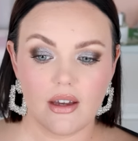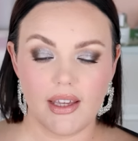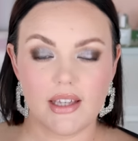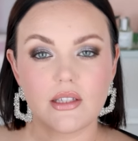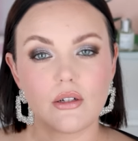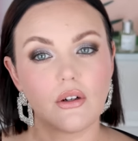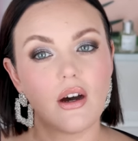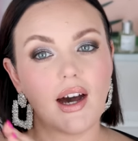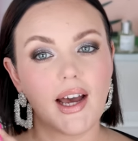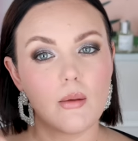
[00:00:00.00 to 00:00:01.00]
I guess, so
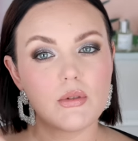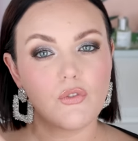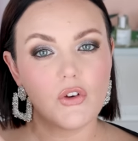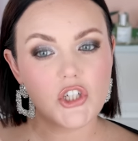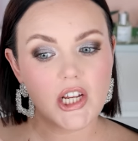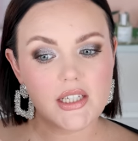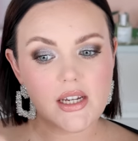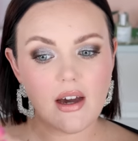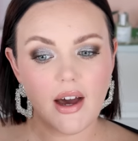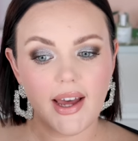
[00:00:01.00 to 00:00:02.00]
hyped for
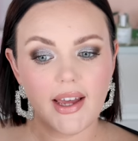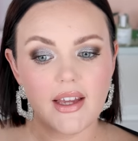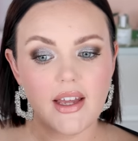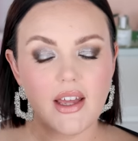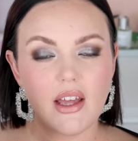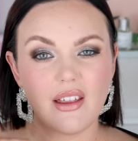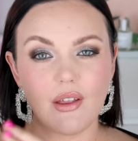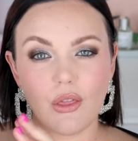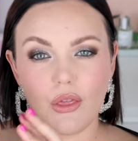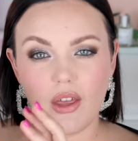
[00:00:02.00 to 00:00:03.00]
Chantecaille.
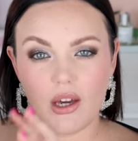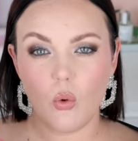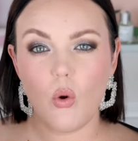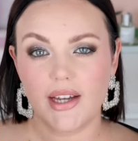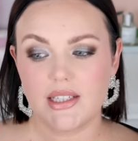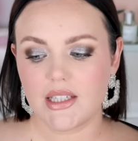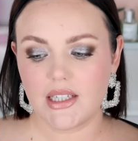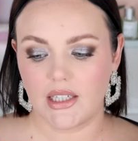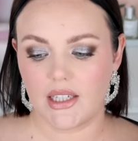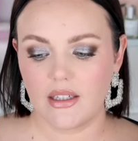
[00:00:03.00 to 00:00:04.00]
They're quite
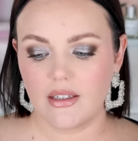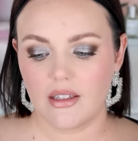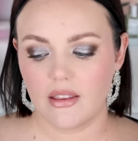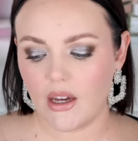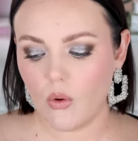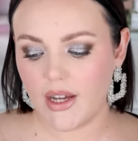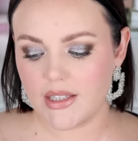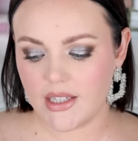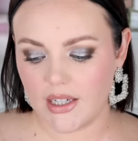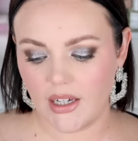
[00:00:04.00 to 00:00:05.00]
stunning. They're
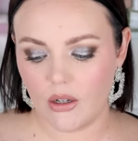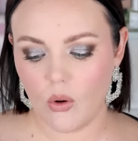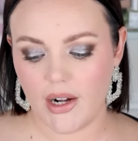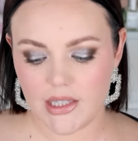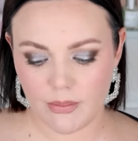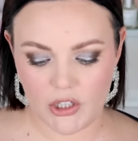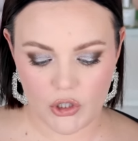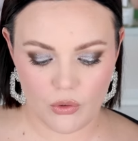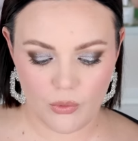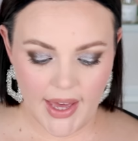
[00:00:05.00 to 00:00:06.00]
quite stunning and quite
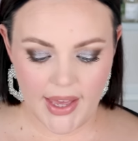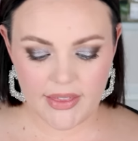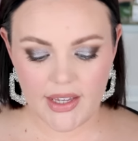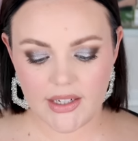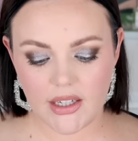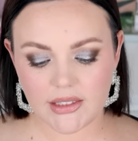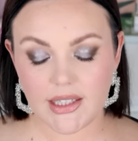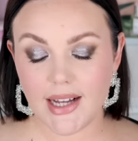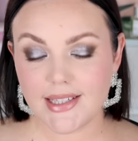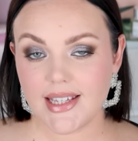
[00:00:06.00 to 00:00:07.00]
special. And then
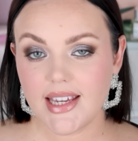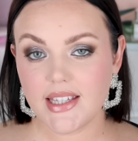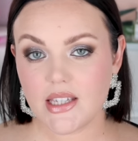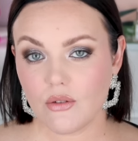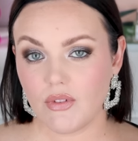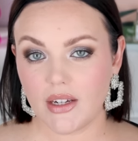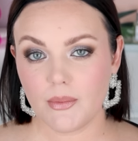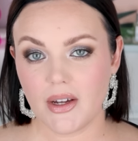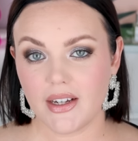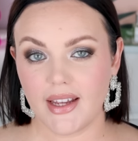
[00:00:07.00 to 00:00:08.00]
lastly, this is a
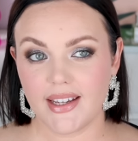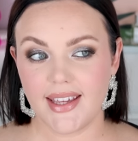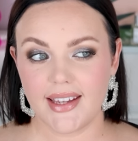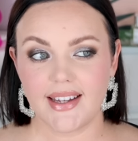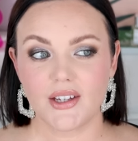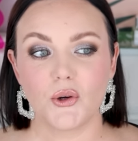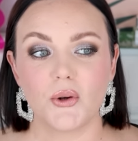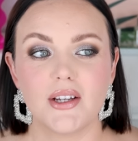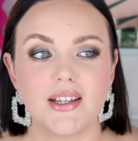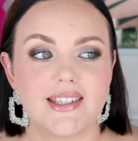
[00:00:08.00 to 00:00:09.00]
random one. And again, I know
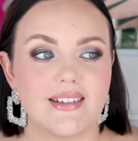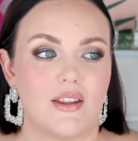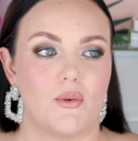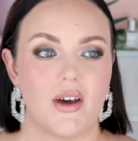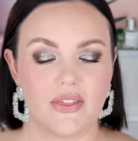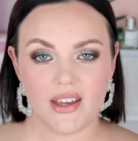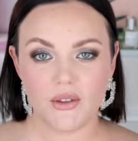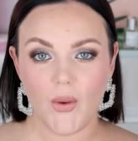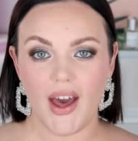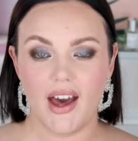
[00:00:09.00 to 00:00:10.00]
it's another one that
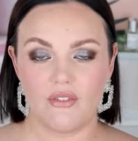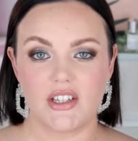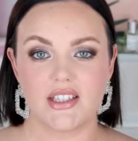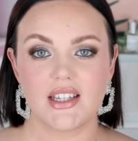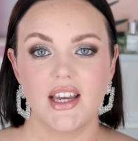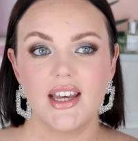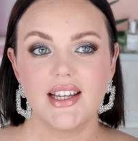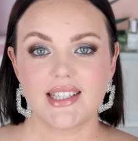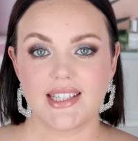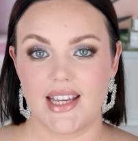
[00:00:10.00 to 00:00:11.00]
you haven't
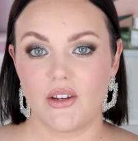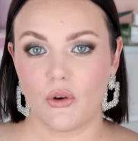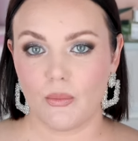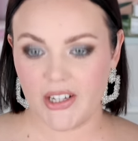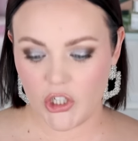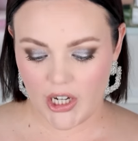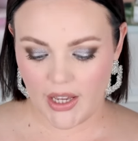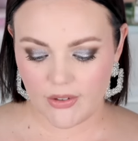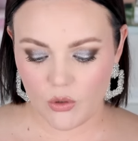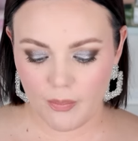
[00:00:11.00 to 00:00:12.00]
seen on my
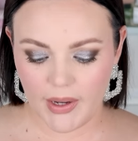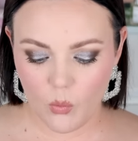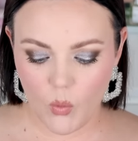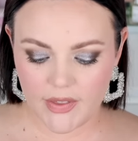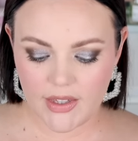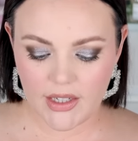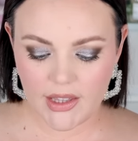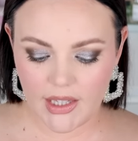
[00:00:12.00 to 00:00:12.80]
channel, but one that I